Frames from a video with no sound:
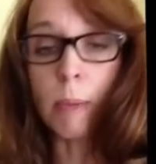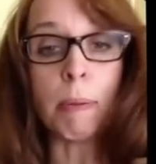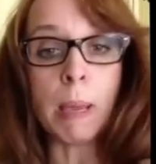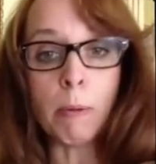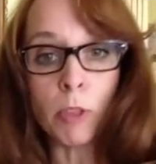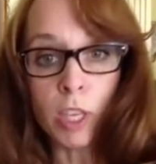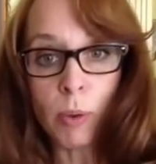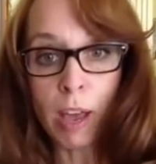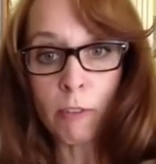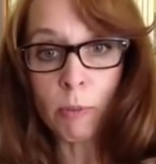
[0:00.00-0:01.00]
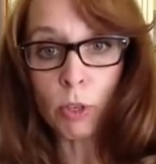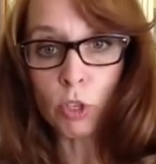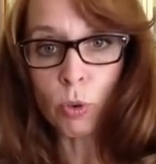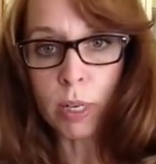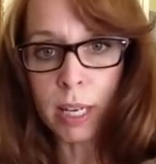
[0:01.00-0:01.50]
paper that you had from the
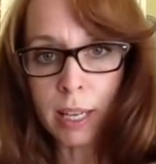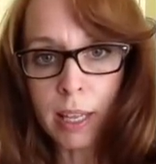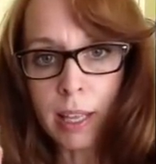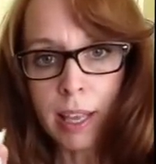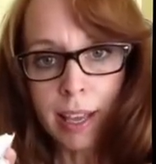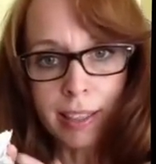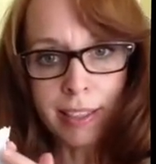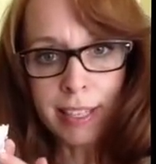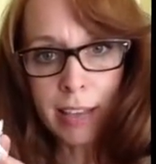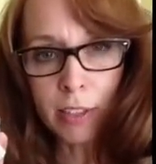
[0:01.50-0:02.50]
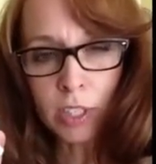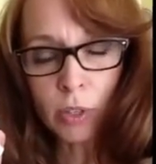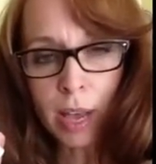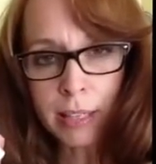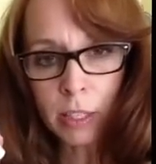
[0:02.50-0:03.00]
shortening, the side that
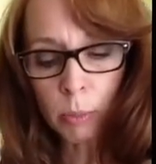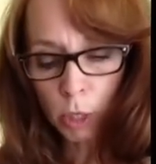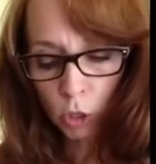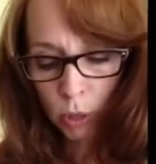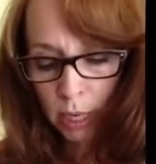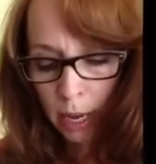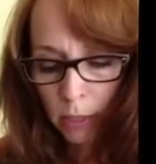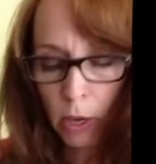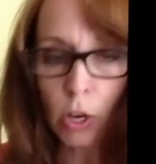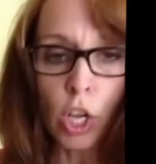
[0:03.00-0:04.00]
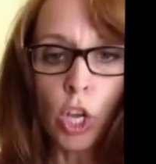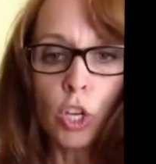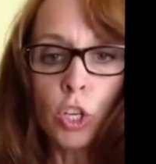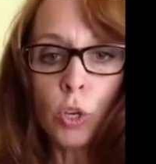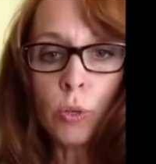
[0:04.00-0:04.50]
still has a little bit of shortening on there,
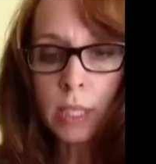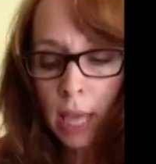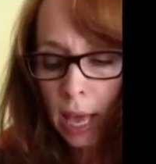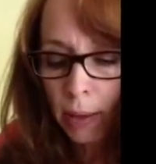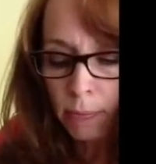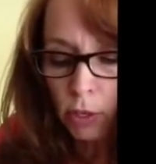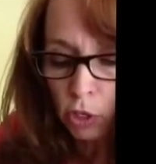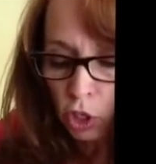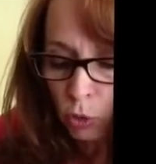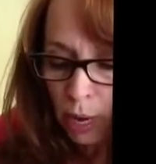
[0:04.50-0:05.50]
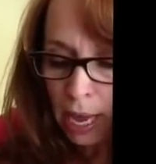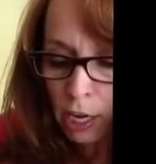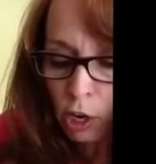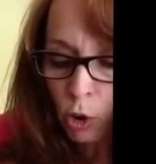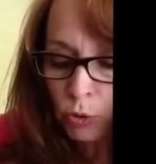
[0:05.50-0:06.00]
use that to go ahead
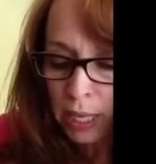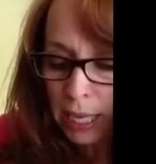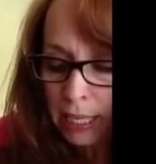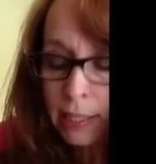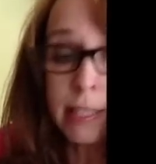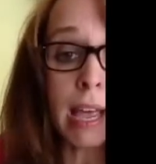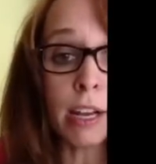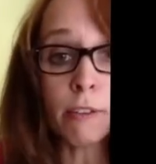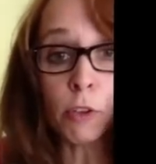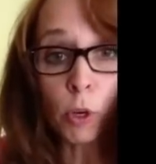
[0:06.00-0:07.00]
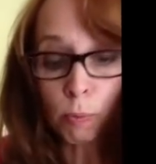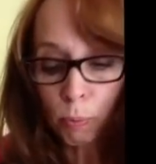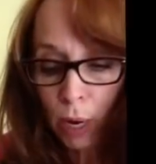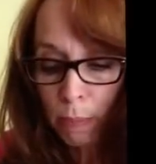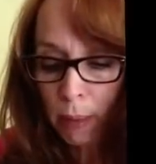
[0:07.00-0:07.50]
and coat the inside of your
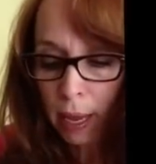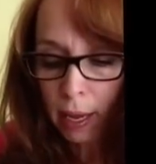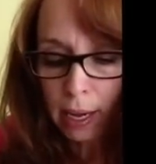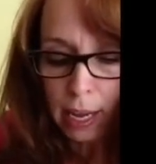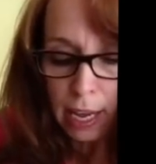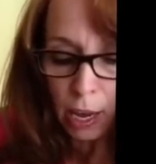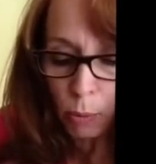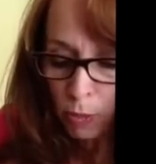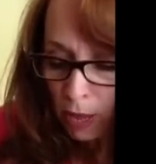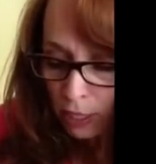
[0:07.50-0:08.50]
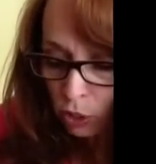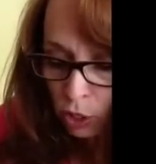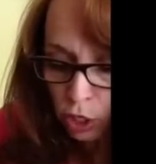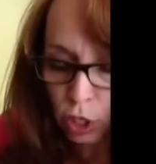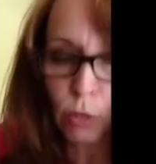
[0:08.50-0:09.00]
bread pan. And what that's going
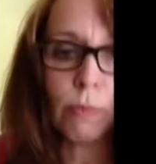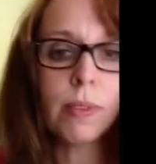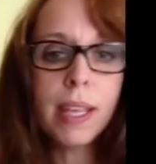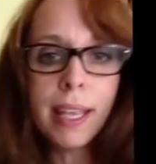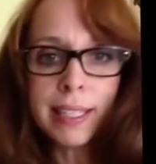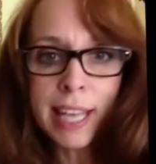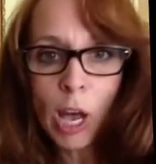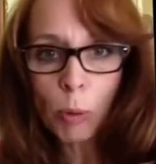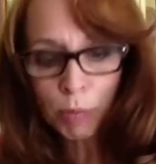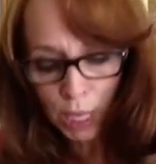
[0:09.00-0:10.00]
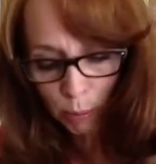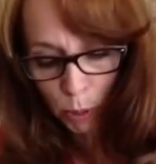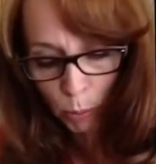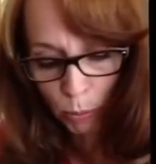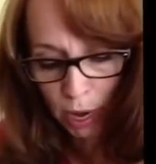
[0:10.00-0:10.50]
to do is to help keep
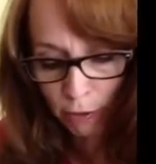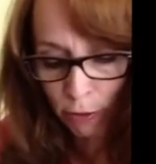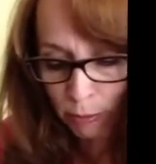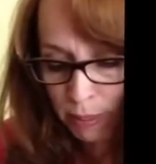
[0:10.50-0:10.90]
your bread from